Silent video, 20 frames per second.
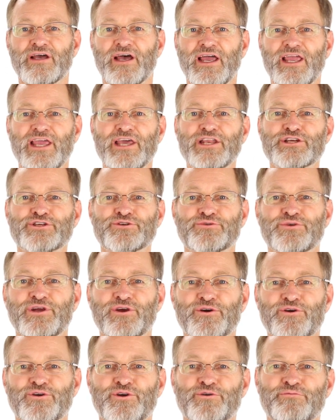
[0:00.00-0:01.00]

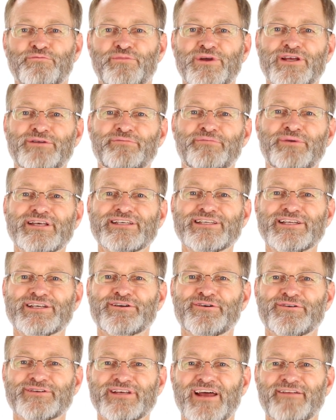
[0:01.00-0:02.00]
industry or your business
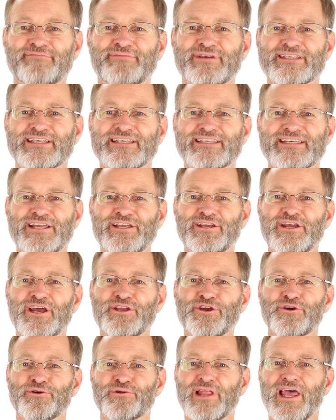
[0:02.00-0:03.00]
goes out of business
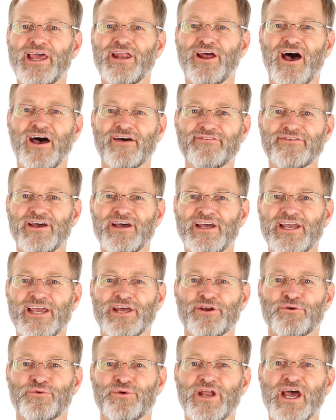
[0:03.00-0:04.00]
and you're laid off
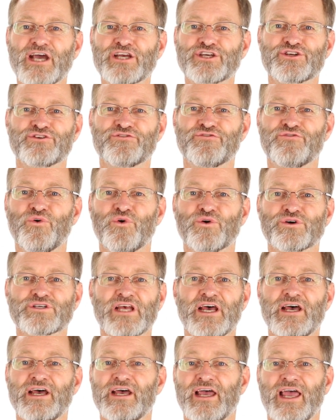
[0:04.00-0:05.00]
in a reduction of force,
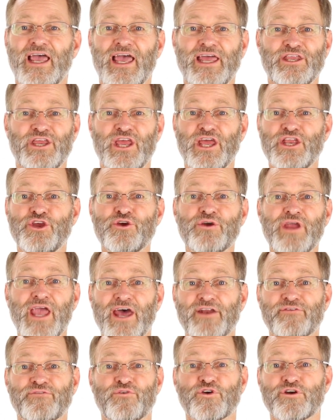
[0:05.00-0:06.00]
and you
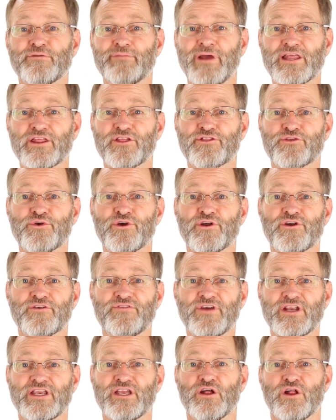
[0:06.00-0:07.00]
can't afford to make the
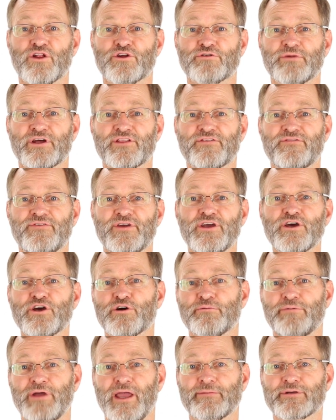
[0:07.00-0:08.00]
$350 a month
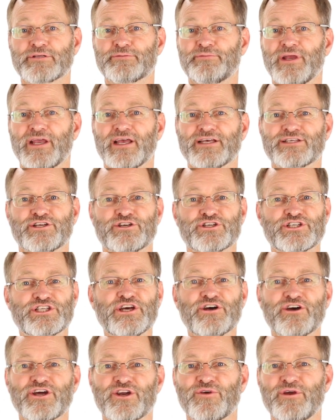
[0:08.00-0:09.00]
vehicle payments because they're
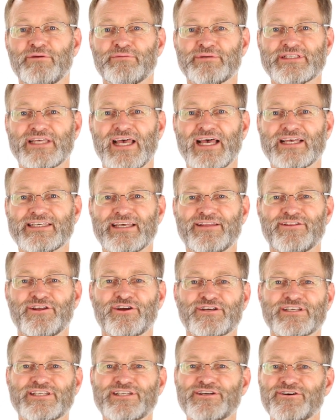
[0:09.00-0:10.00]
still going to repossess it.
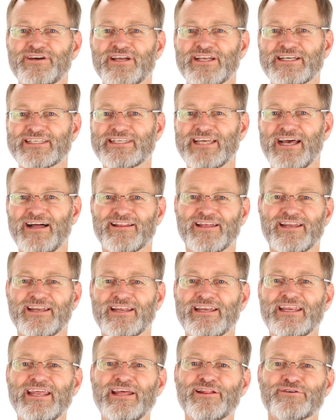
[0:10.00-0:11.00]
They're still going to sell it at a
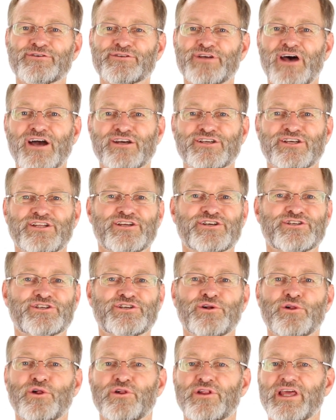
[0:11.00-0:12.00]
dealer's auction. They're
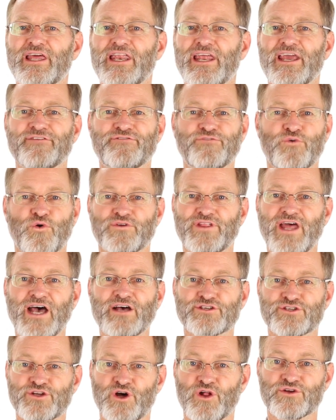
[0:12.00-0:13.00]
still only going to get
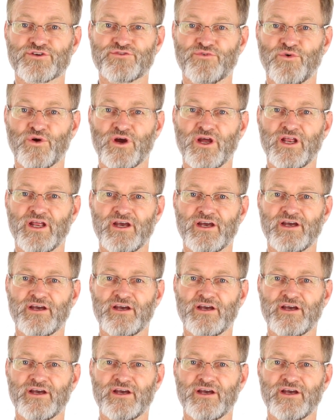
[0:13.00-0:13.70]
$4,000 for it.